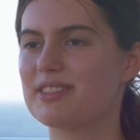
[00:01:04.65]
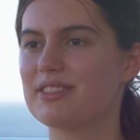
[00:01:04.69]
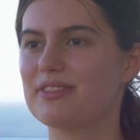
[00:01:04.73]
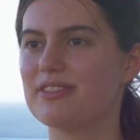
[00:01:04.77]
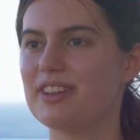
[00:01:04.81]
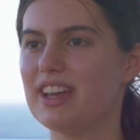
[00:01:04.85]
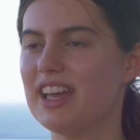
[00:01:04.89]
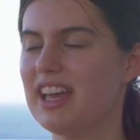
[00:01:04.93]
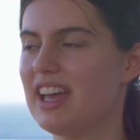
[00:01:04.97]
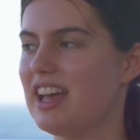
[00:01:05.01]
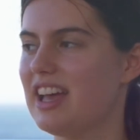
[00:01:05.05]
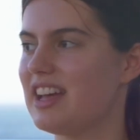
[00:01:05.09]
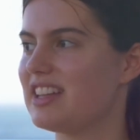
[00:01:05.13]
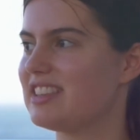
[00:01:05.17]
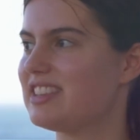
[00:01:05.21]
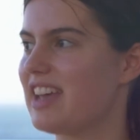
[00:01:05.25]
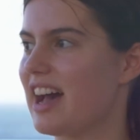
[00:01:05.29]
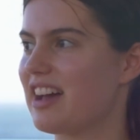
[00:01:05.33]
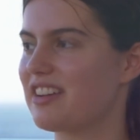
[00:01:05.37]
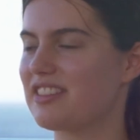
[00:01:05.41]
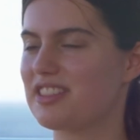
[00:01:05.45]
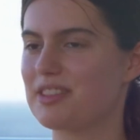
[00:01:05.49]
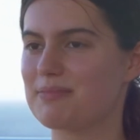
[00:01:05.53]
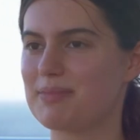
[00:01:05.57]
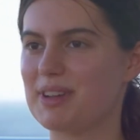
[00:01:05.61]
Of
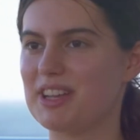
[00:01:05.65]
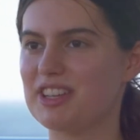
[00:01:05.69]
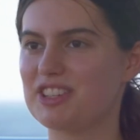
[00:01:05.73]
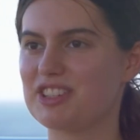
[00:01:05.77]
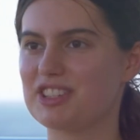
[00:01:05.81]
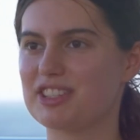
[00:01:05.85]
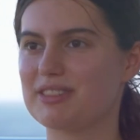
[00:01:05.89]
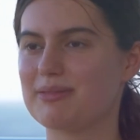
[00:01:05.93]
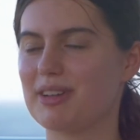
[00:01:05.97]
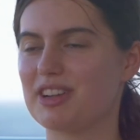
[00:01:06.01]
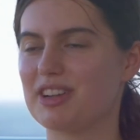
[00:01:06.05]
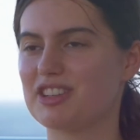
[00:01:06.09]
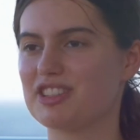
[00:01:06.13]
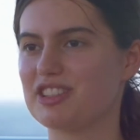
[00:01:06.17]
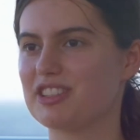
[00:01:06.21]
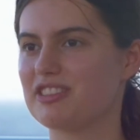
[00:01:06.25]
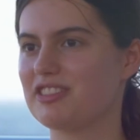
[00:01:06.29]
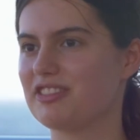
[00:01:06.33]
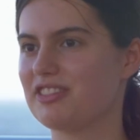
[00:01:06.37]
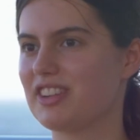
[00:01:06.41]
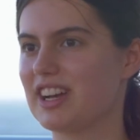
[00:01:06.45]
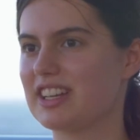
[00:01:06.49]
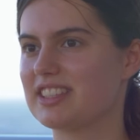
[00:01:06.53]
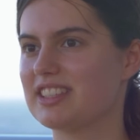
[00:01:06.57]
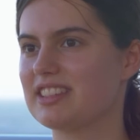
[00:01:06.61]
down at the beach, especially
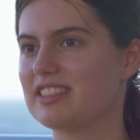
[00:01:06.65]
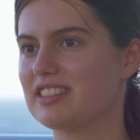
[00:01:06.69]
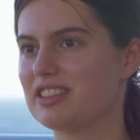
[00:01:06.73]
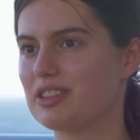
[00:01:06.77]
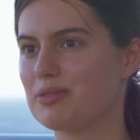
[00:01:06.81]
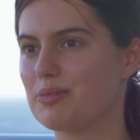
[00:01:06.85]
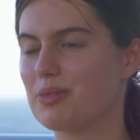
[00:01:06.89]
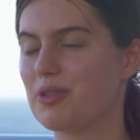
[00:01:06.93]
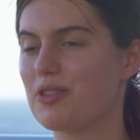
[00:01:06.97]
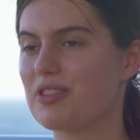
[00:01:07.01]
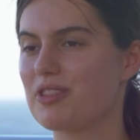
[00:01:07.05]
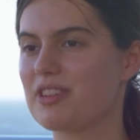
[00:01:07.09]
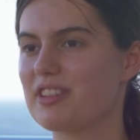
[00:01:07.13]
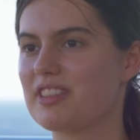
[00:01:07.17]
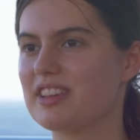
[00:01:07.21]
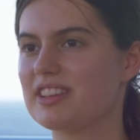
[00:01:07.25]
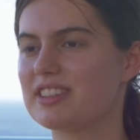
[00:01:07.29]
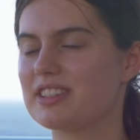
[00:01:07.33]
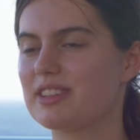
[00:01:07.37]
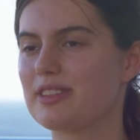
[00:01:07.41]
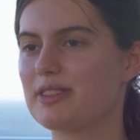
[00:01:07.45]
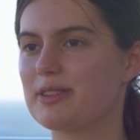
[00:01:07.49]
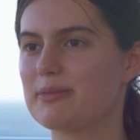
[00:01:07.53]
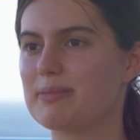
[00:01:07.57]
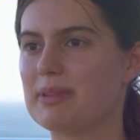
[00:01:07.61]
reflecting at the water, there's
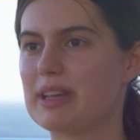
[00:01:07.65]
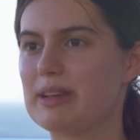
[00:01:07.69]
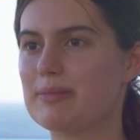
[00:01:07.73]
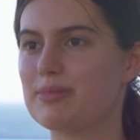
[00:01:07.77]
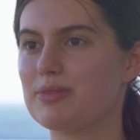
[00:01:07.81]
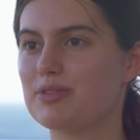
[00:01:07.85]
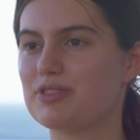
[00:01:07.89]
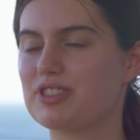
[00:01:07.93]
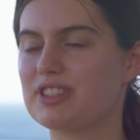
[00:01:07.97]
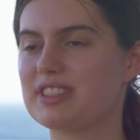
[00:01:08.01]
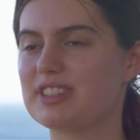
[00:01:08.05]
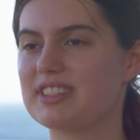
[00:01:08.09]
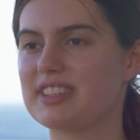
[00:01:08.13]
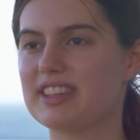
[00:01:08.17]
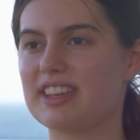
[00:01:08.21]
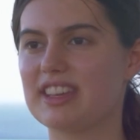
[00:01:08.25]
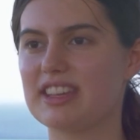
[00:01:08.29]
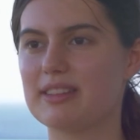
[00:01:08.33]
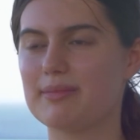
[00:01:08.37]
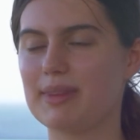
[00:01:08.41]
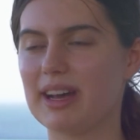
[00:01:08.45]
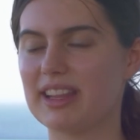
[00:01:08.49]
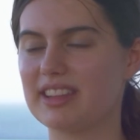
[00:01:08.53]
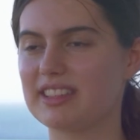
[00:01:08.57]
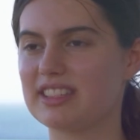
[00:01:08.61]
a lot of people just thinking
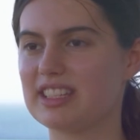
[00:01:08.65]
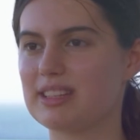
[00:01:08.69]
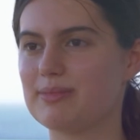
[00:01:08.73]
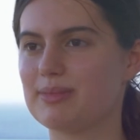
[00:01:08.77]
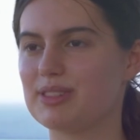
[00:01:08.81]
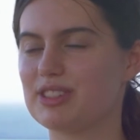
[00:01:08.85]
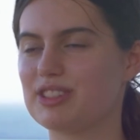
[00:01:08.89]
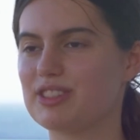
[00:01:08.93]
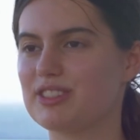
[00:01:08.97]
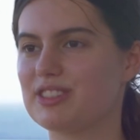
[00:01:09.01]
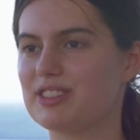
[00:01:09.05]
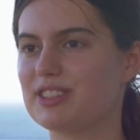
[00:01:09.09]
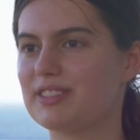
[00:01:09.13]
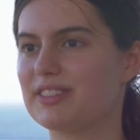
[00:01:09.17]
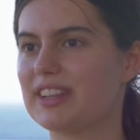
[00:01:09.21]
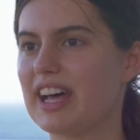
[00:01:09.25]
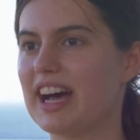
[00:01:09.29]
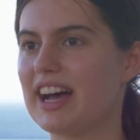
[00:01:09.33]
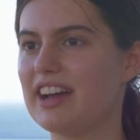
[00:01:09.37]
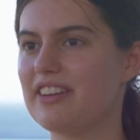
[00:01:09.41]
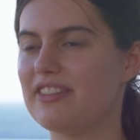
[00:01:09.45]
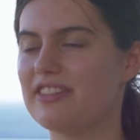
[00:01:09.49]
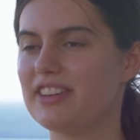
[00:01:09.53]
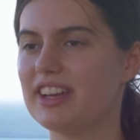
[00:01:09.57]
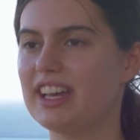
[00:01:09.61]
about the deep issues of
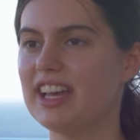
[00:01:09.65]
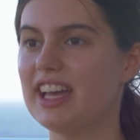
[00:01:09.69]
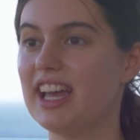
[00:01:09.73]
life.